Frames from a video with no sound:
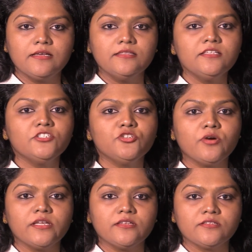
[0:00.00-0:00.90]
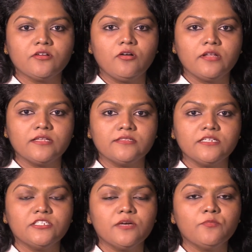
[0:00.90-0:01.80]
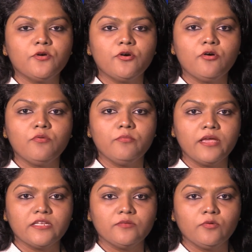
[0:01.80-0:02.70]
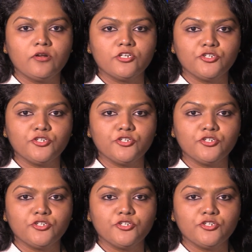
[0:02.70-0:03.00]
This joint is called as the temporomandibular